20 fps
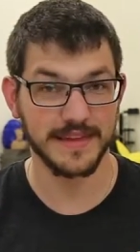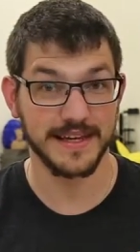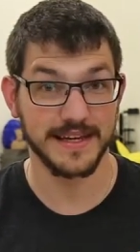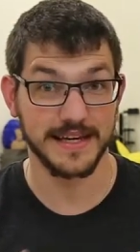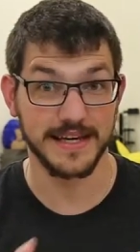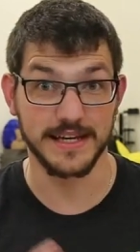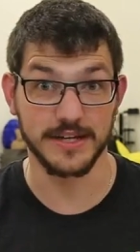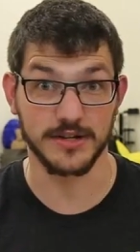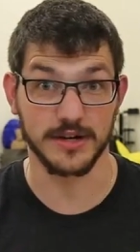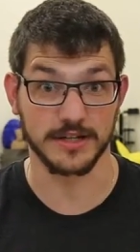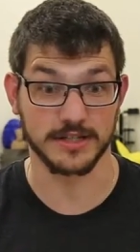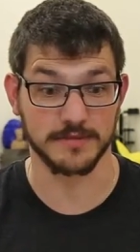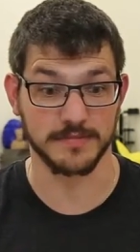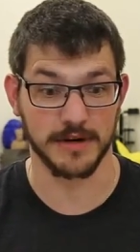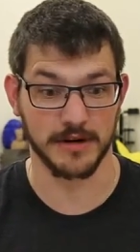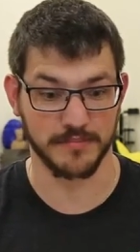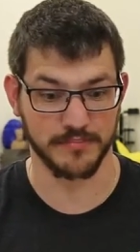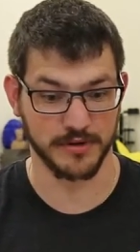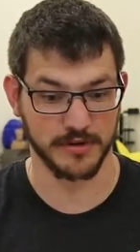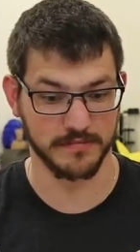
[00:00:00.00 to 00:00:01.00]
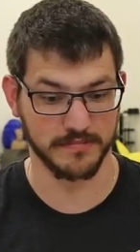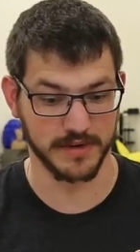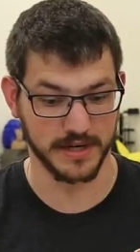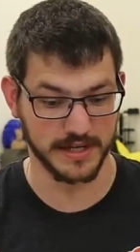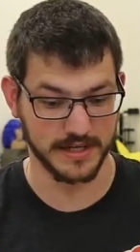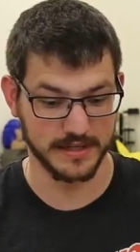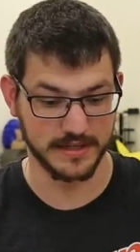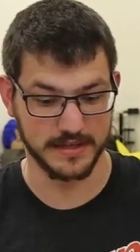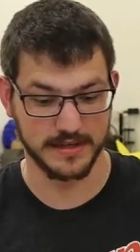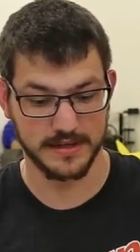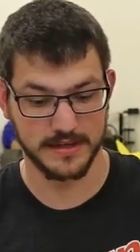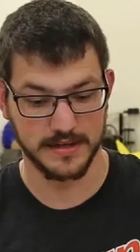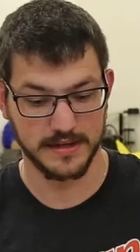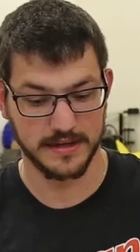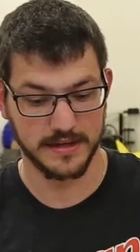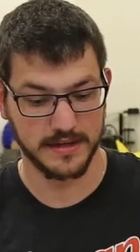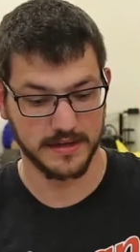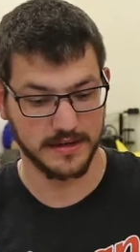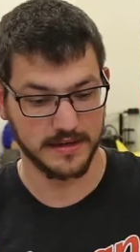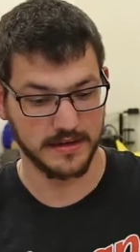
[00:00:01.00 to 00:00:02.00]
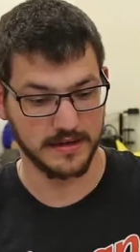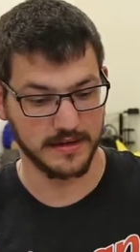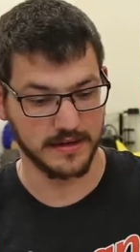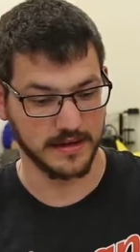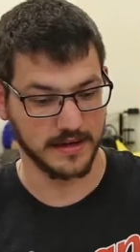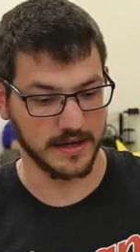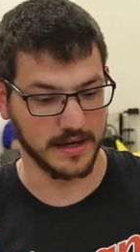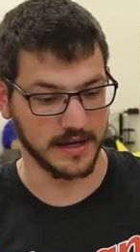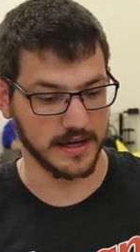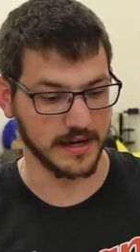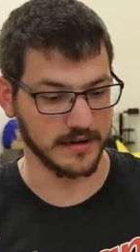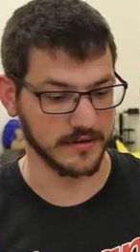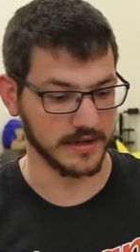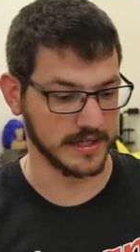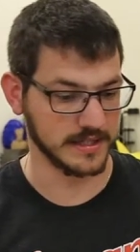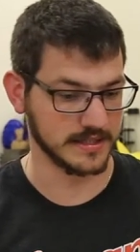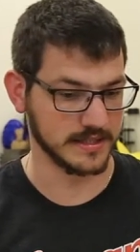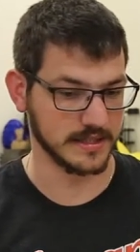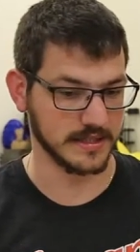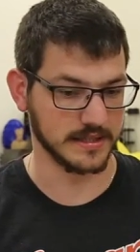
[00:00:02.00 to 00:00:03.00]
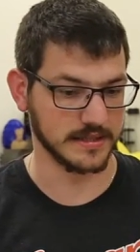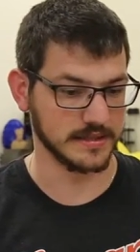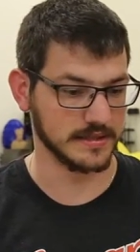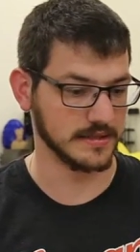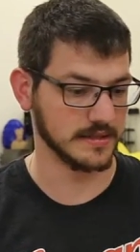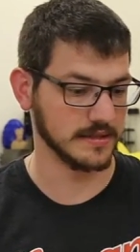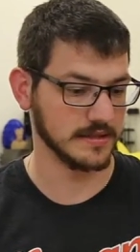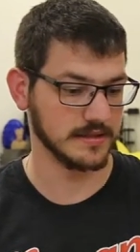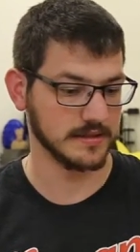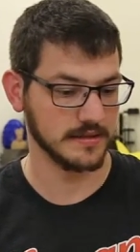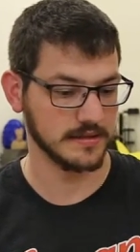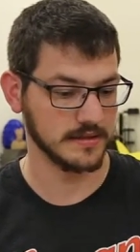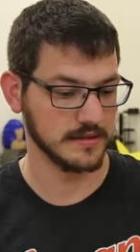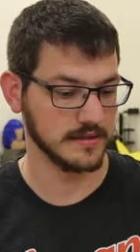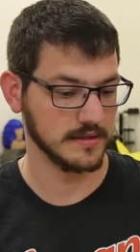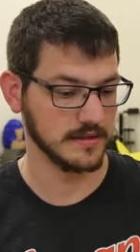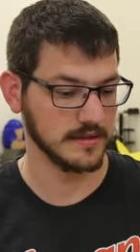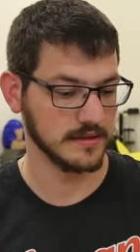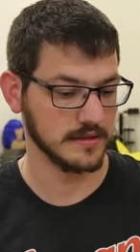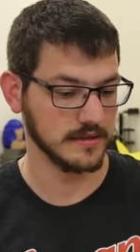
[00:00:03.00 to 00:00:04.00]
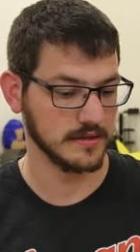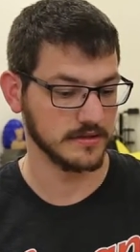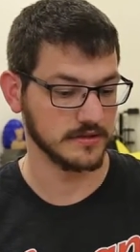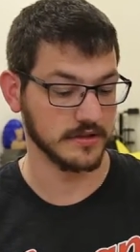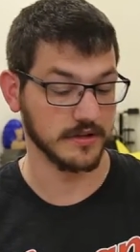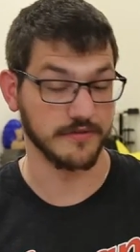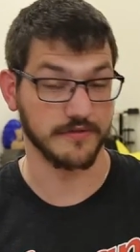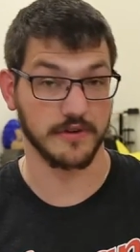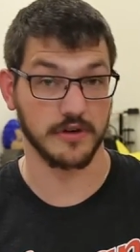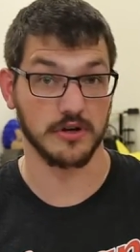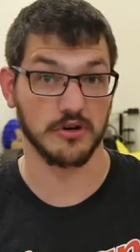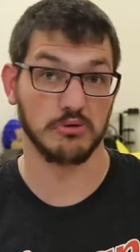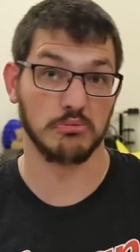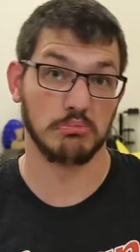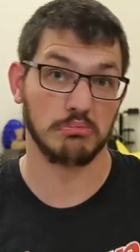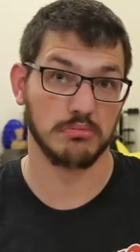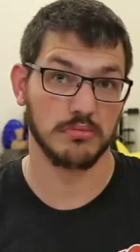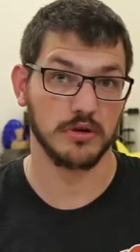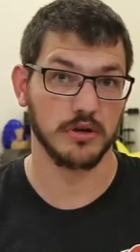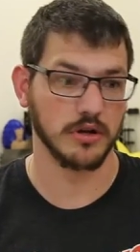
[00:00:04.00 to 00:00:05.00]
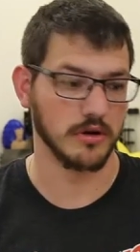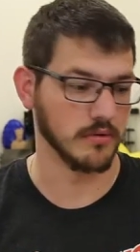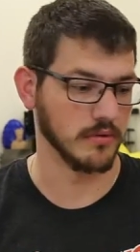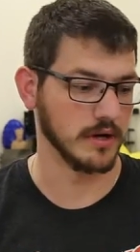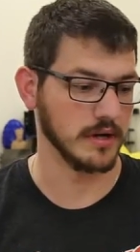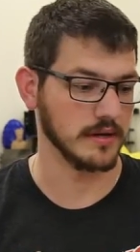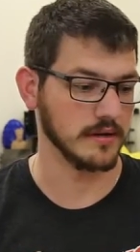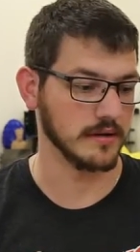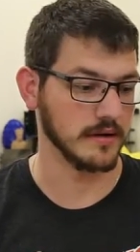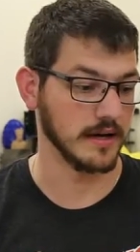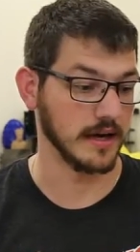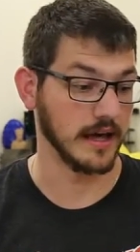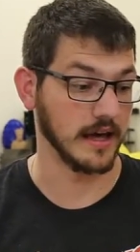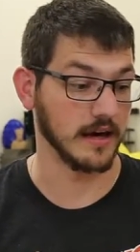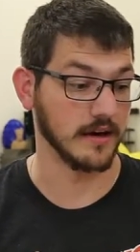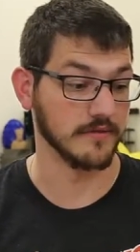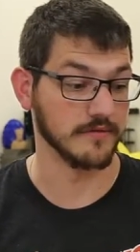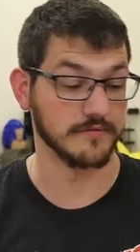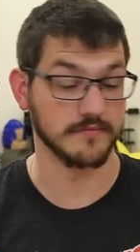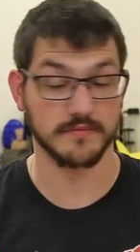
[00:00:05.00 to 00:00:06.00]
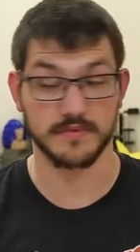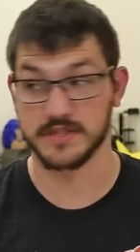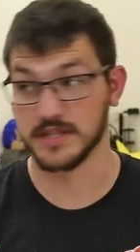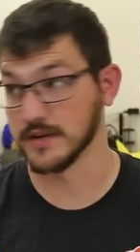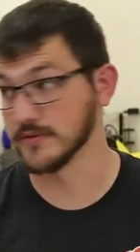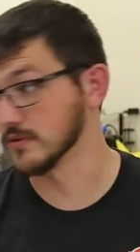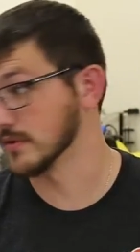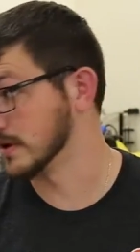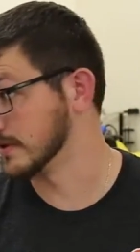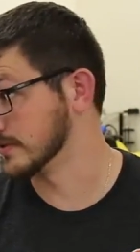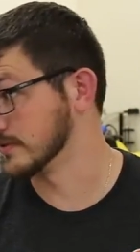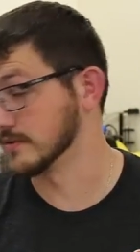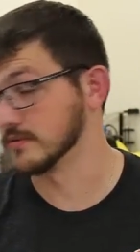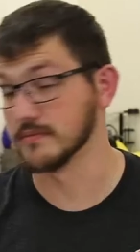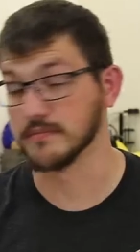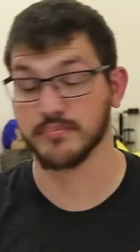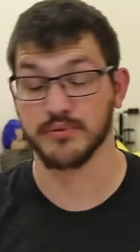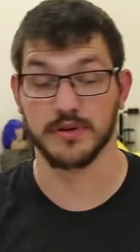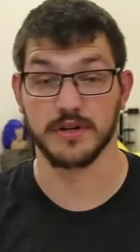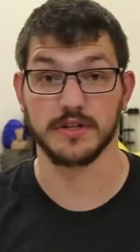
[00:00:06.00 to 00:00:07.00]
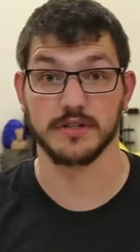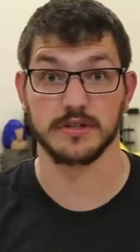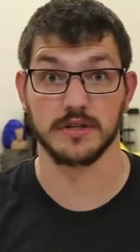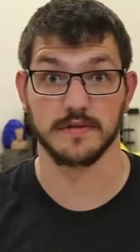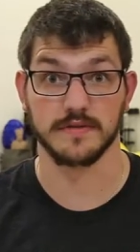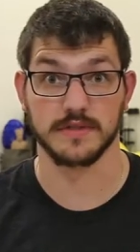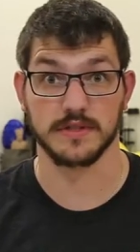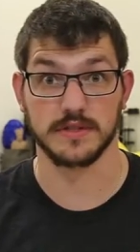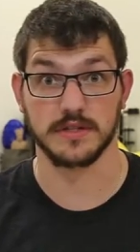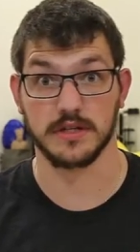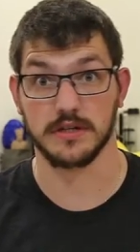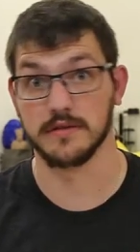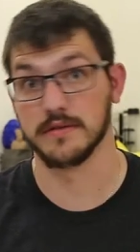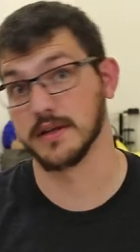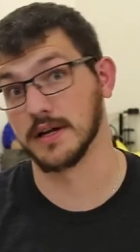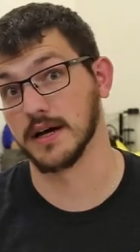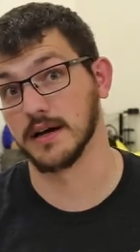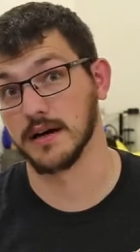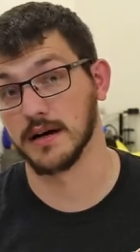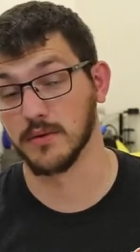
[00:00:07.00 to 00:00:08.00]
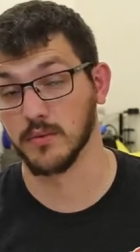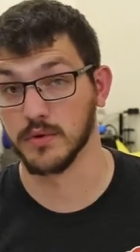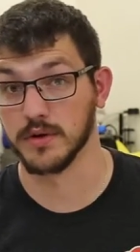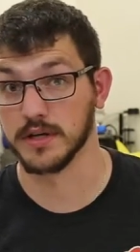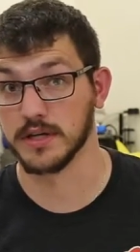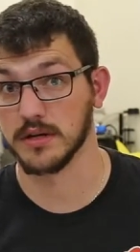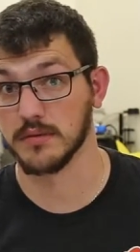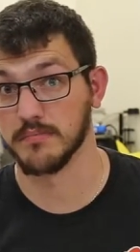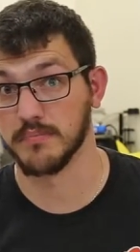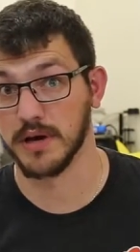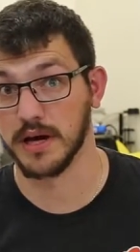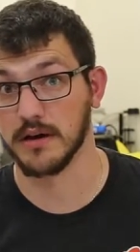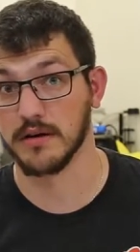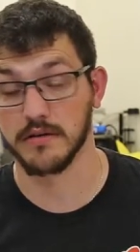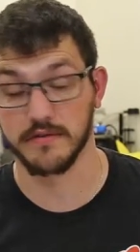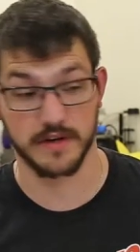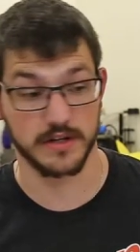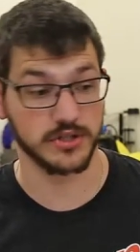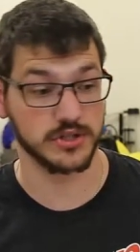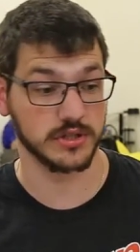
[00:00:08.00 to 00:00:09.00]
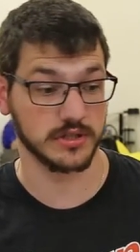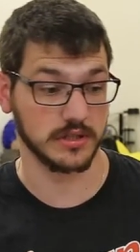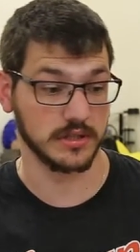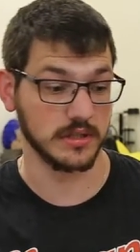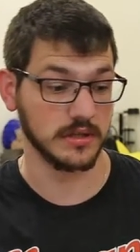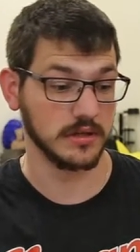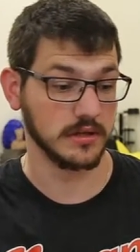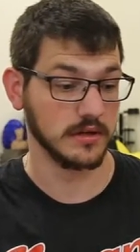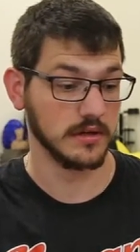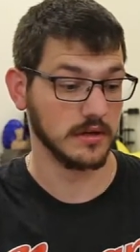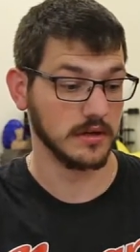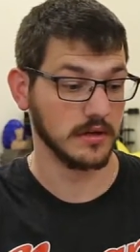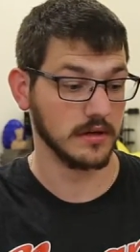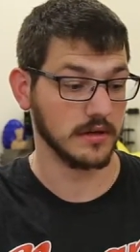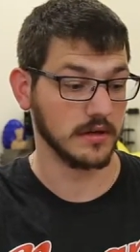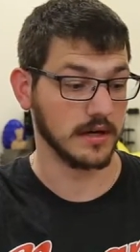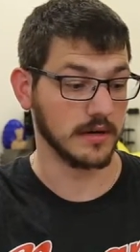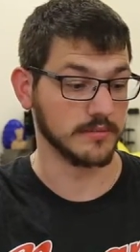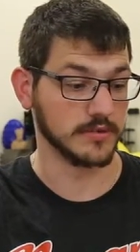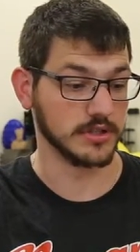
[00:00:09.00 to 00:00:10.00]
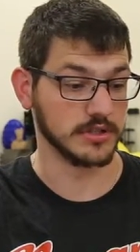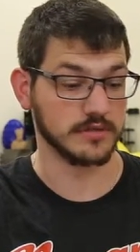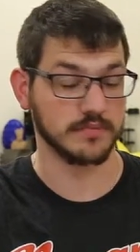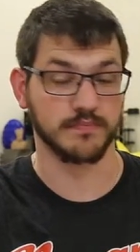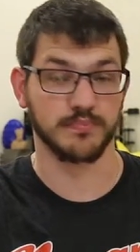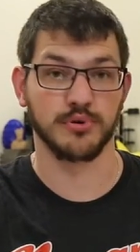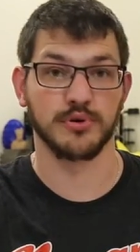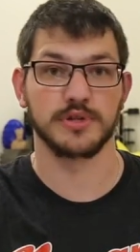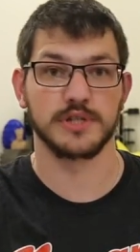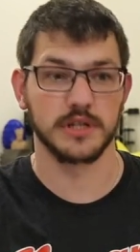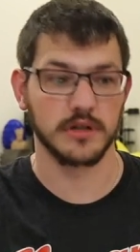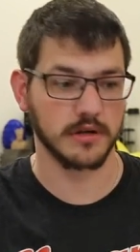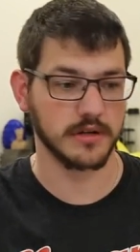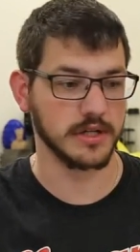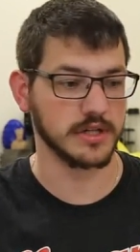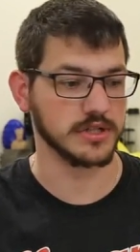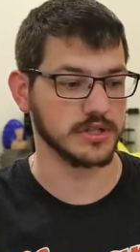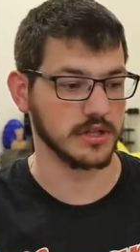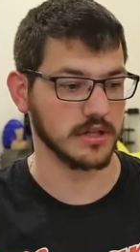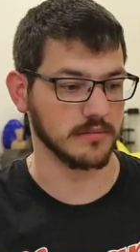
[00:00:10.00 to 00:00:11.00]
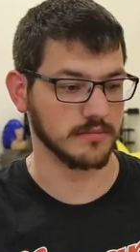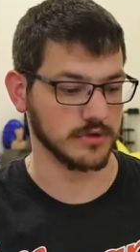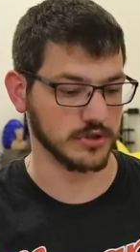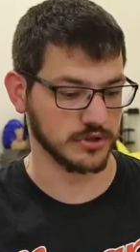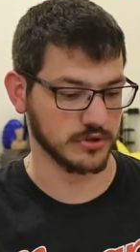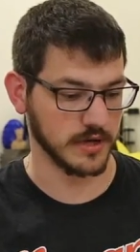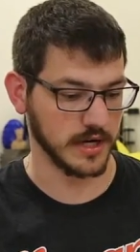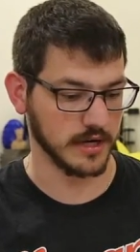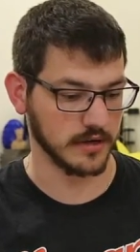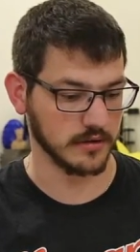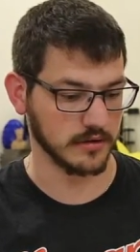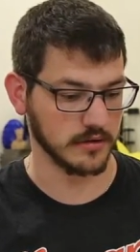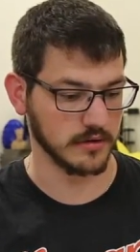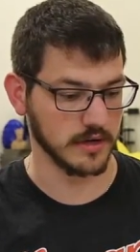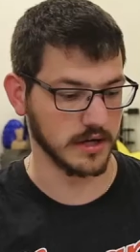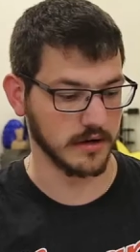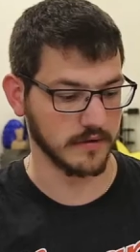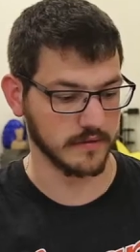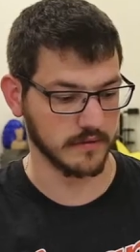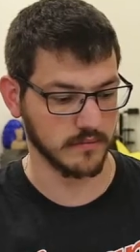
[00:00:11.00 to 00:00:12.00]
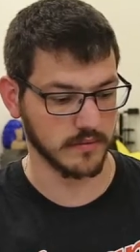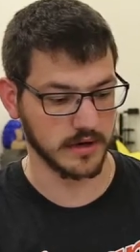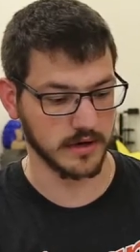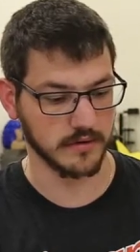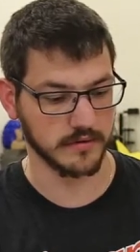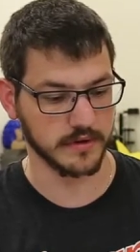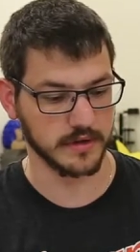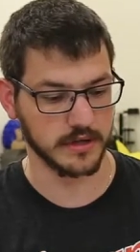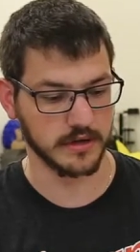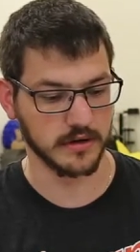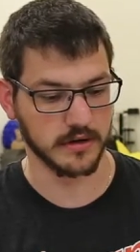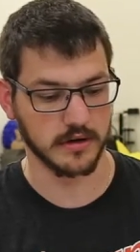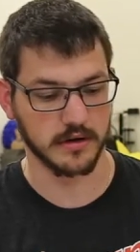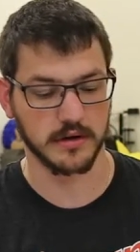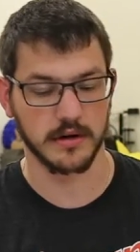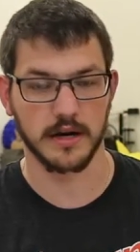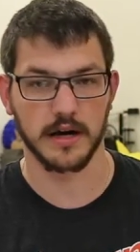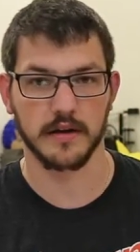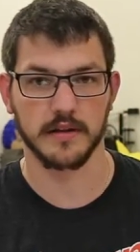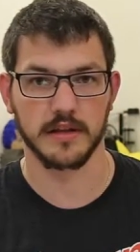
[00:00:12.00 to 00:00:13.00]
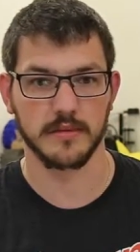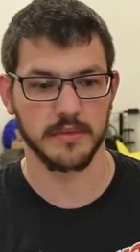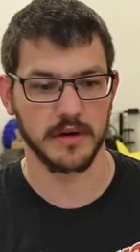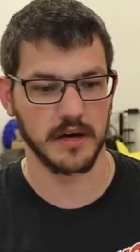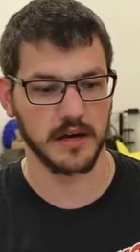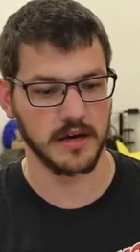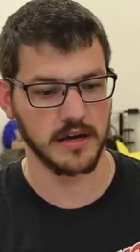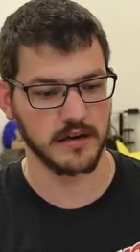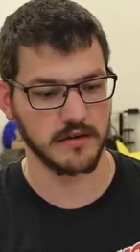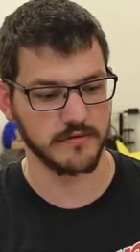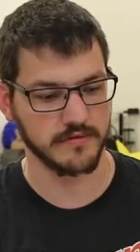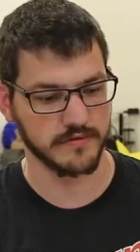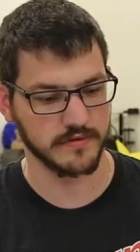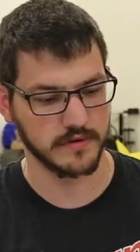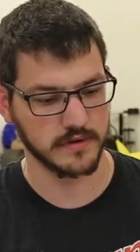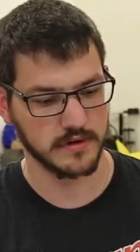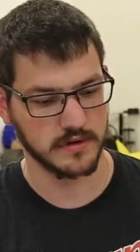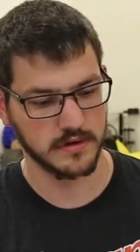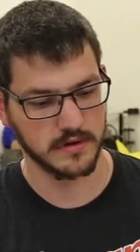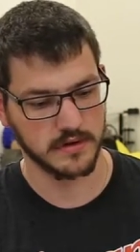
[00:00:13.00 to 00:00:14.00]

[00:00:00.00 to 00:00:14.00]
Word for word: he talks about print bite and how nice it is. So I figured, you know what? I have several other printing services here that I, I want to compare eventually. I'm just printing on each of them to try and learn how, how they are, how they behave